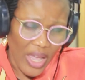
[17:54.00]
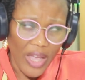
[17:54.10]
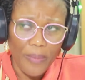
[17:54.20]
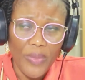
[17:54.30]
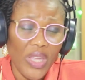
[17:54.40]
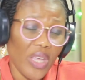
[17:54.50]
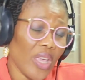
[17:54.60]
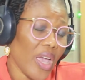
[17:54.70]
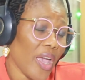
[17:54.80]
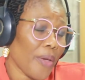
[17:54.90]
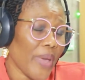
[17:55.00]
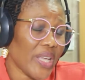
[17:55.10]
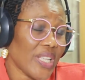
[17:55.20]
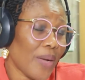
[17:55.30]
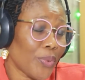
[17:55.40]
the
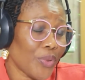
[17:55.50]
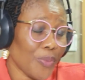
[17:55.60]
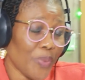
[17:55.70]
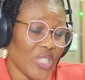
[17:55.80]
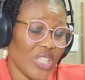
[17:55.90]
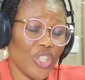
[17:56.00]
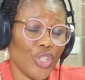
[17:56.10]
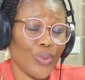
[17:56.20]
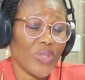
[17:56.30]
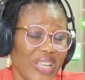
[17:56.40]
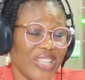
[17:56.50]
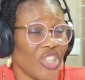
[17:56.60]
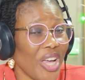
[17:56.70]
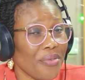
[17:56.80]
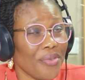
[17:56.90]
example the person used,
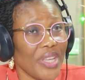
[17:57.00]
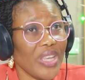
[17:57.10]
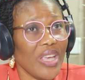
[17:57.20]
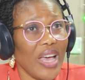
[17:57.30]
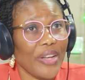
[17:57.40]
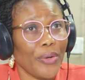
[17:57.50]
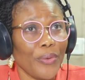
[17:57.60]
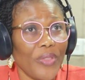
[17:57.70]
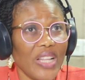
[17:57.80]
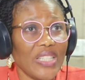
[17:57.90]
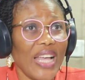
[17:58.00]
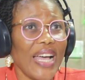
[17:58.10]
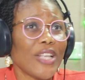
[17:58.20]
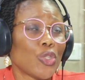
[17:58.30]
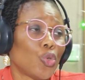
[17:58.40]
HIV and all that,
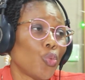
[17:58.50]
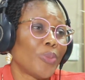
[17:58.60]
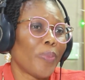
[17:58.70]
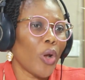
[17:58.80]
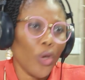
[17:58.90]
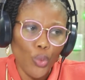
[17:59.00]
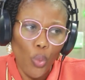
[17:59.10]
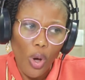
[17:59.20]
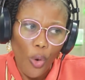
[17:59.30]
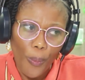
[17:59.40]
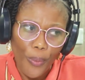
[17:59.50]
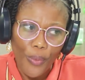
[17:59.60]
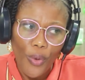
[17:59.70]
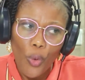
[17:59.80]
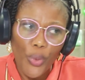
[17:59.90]
that has to do with blood workup.
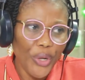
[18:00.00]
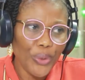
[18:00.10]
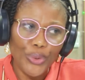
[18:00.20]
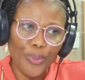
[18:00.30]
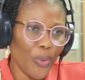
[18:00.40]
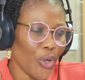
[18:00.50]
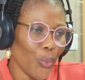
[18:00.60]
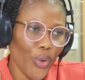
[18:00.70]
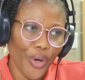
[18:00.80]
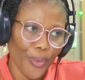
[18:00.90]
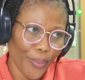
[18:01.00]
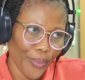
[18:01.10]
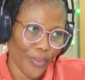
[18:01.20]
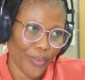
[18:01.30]
We don't do blood workup.